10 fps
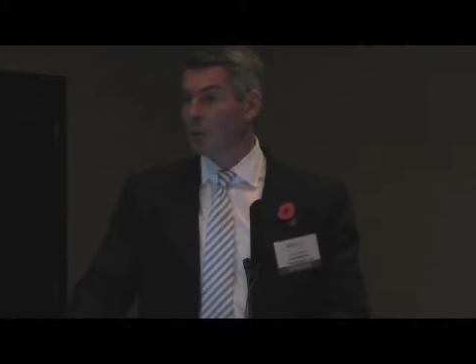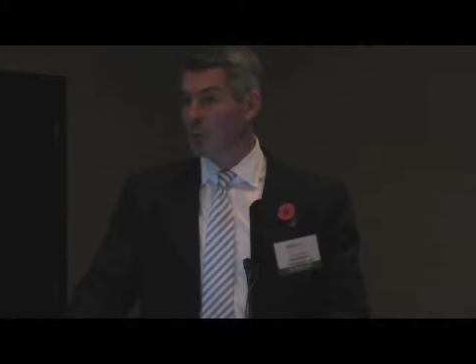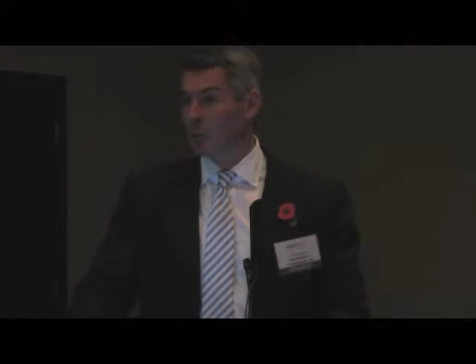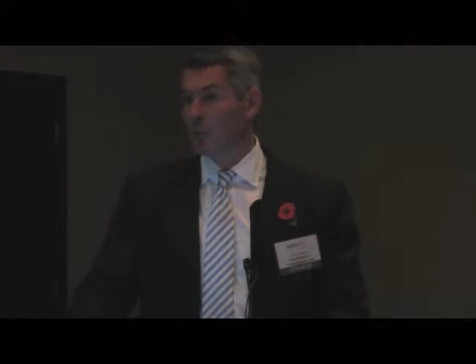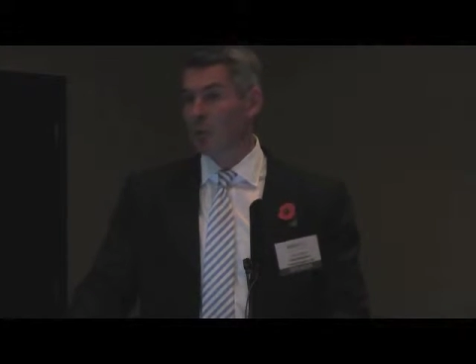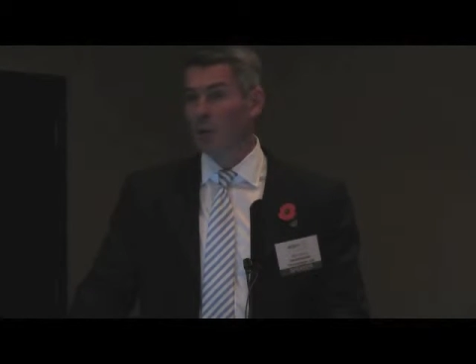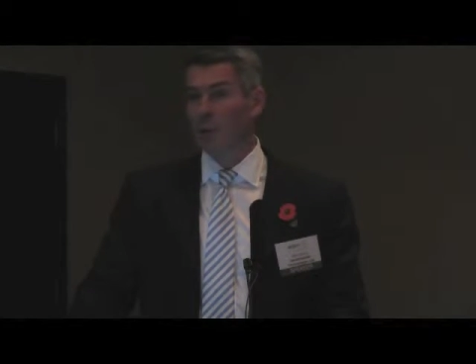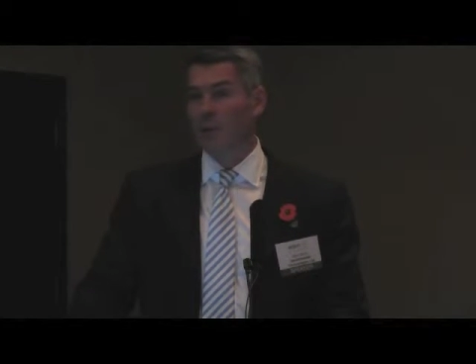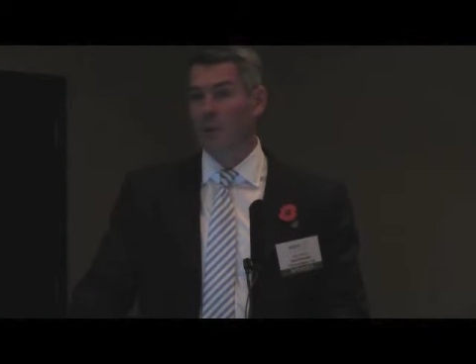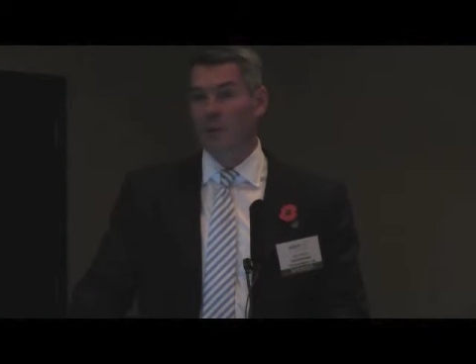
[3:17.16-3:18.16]
just purely
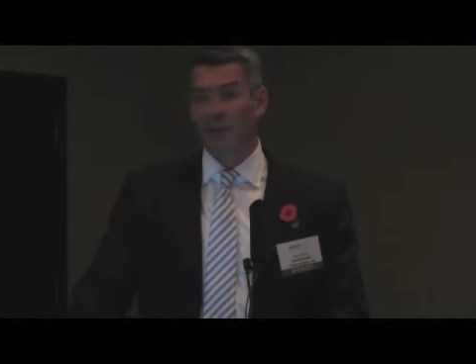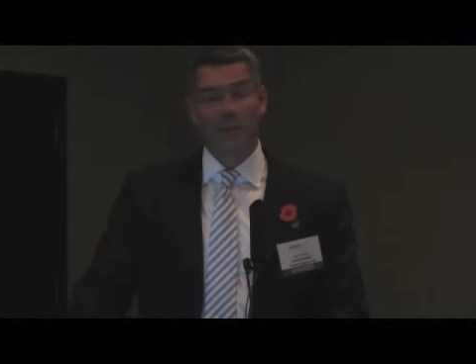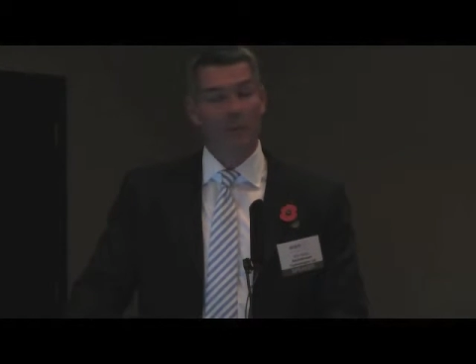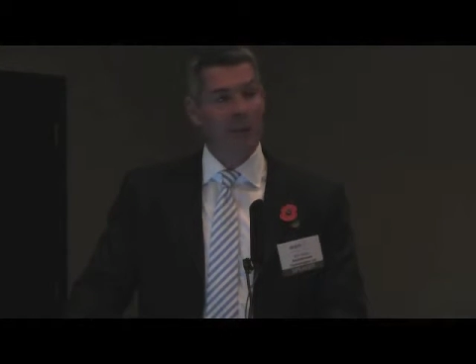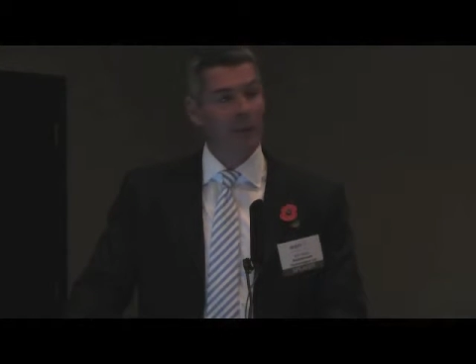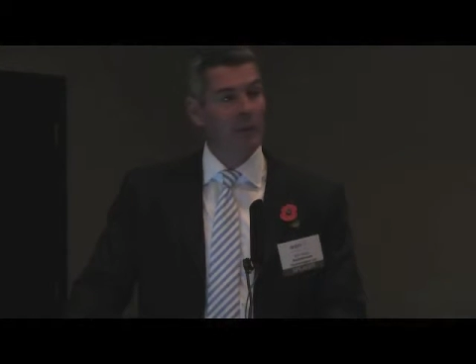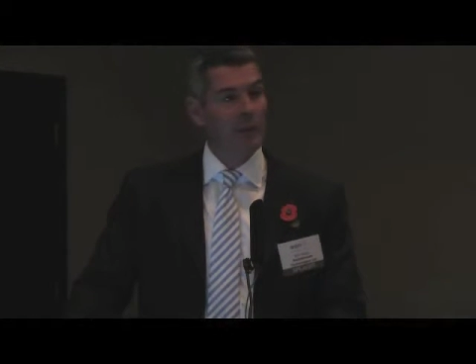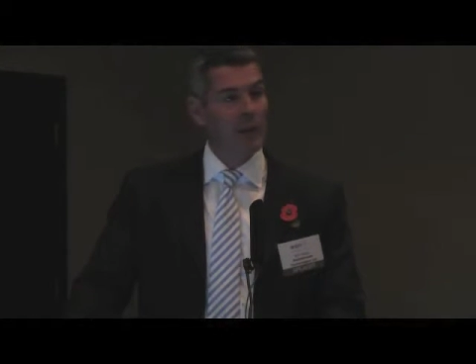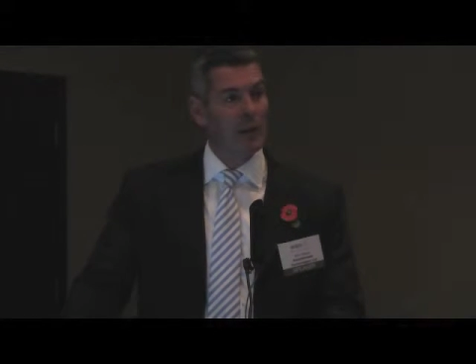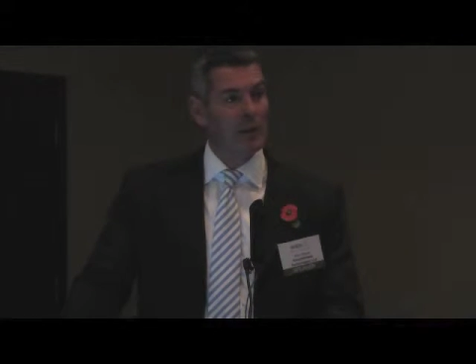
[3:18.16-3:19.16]
because of the different
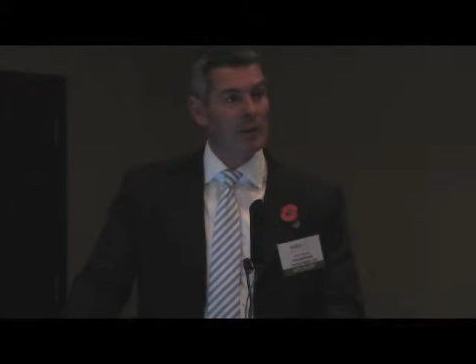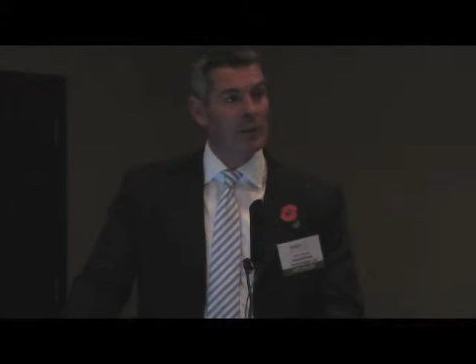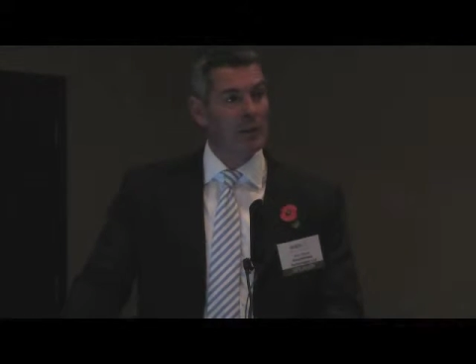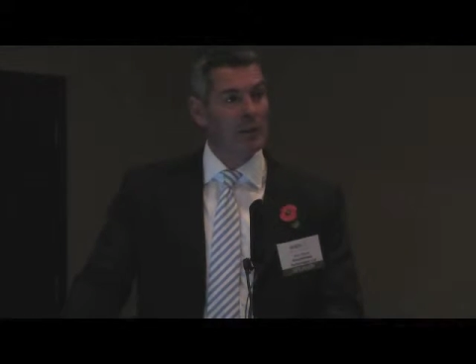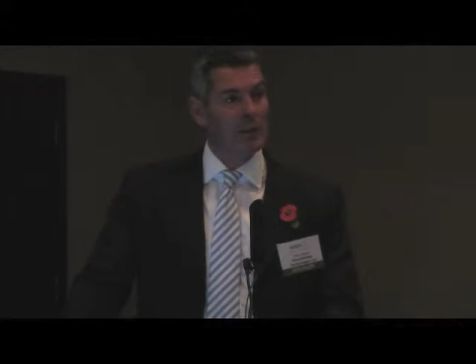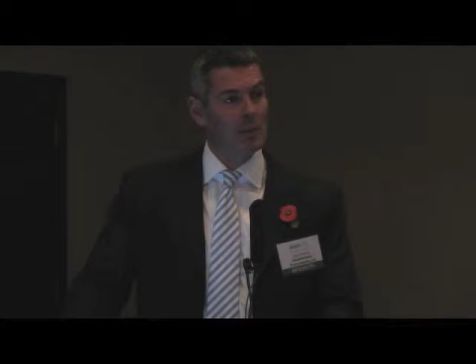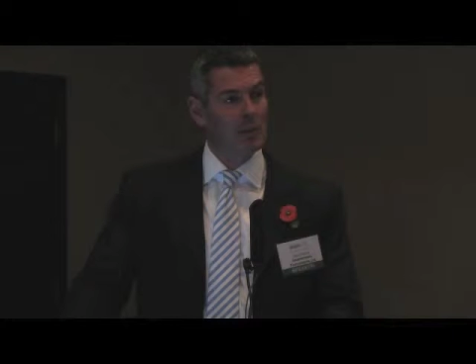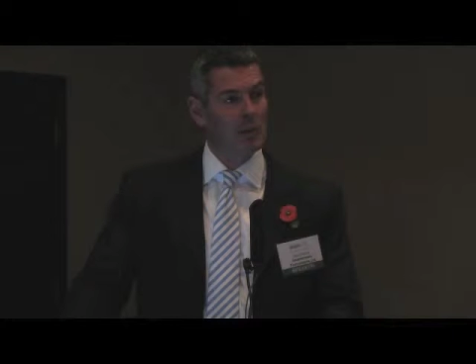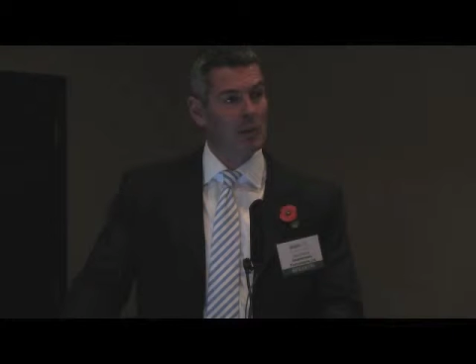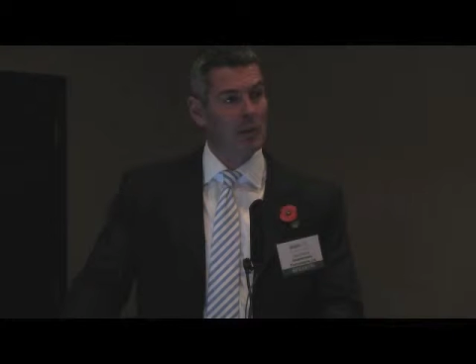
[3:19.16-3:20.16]
codification and
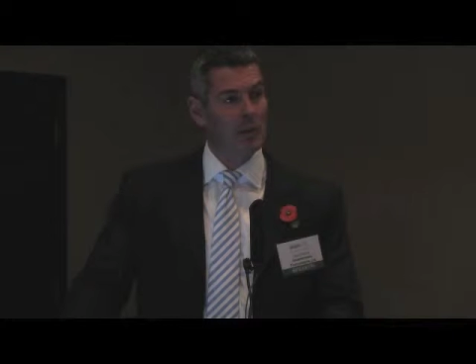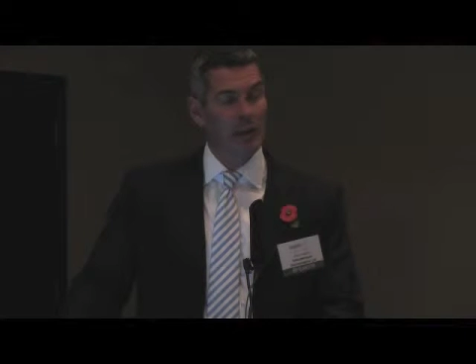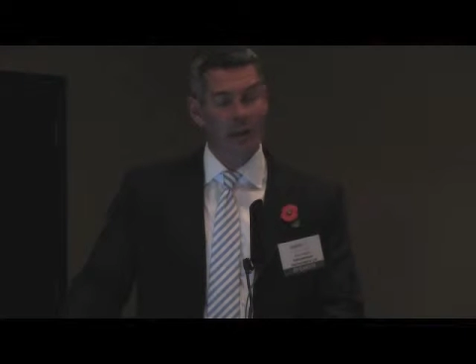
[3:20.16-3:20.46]
symbology.